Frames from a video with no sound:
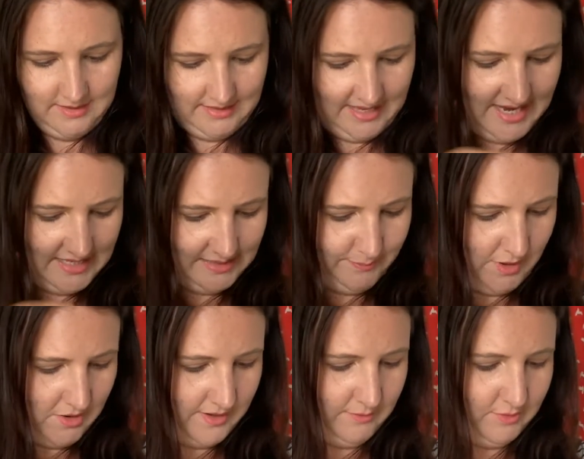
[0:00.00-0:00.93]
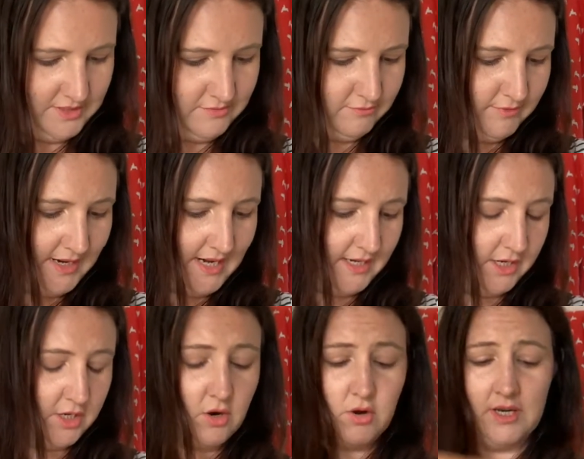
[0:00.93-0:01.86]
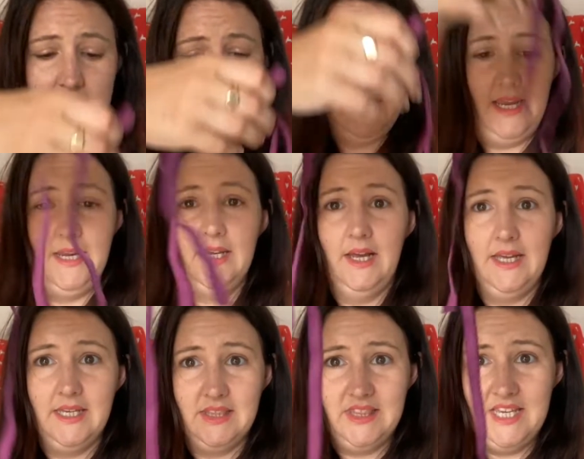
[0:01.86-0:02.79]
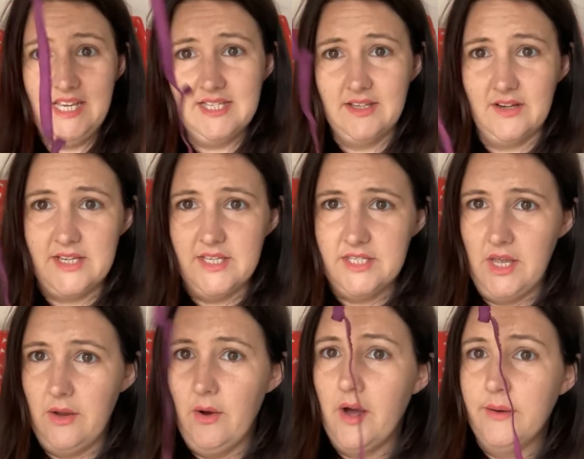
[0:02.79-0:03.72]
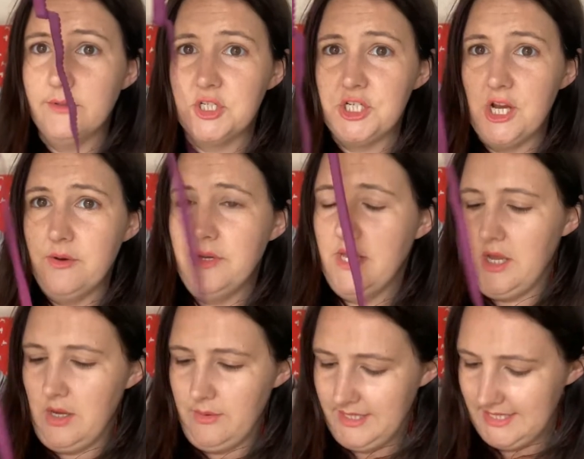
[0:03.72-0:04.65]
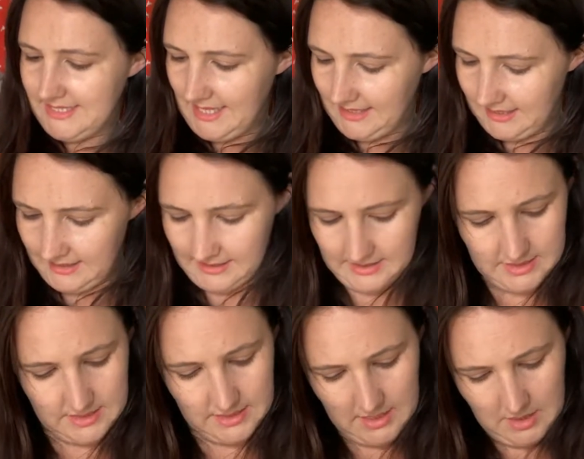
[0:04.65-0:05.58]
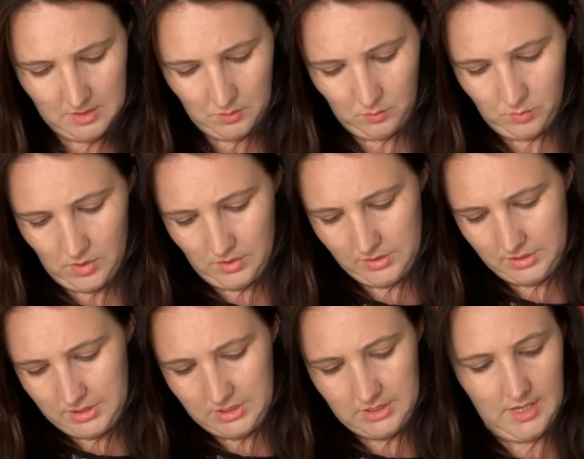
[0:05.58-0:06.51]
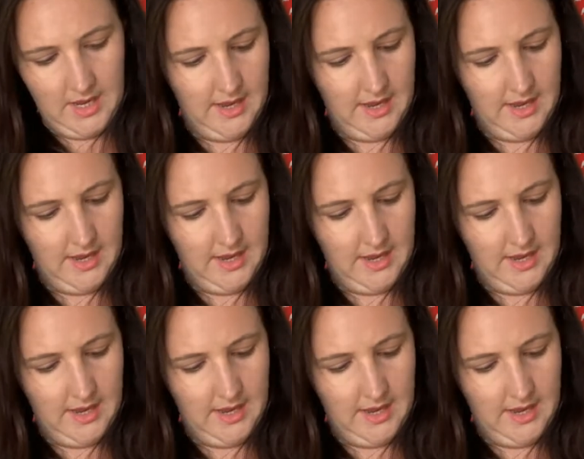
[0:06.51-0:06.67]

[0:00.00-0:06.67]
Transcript: This bargain one's really good. Honestly, like these guys. So I will show you in a second what...